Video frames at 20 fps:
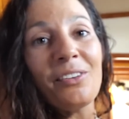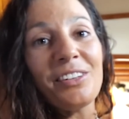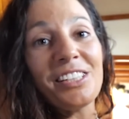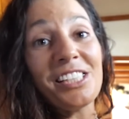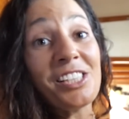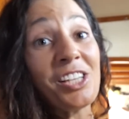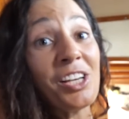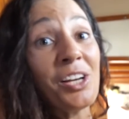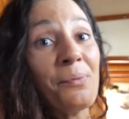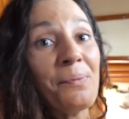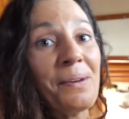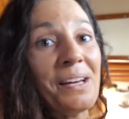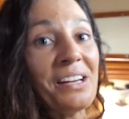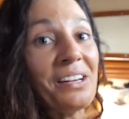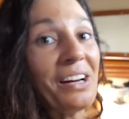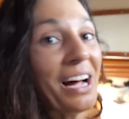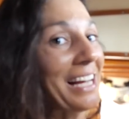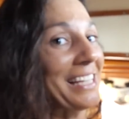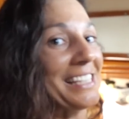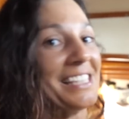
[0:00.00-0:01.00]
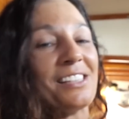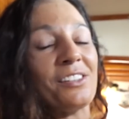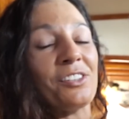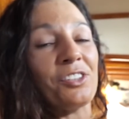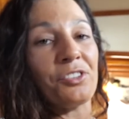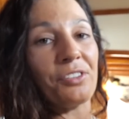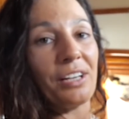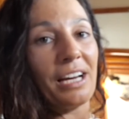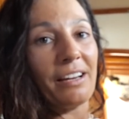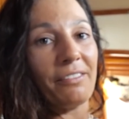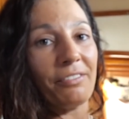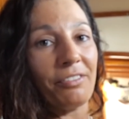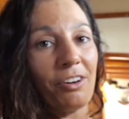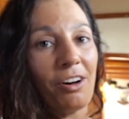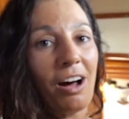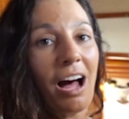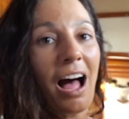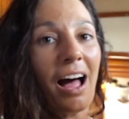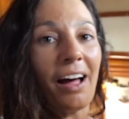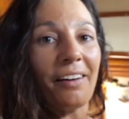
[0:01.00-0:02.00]
which is gonna be a nice little treat for
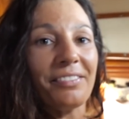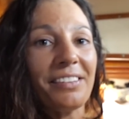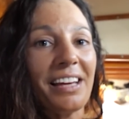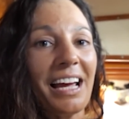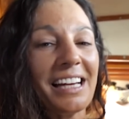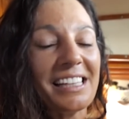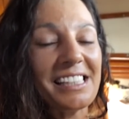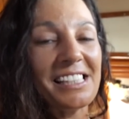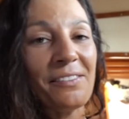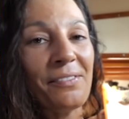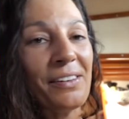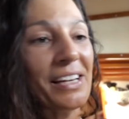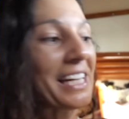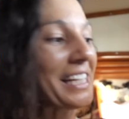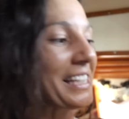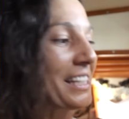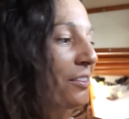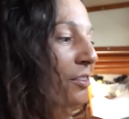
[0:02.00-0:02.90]
after activities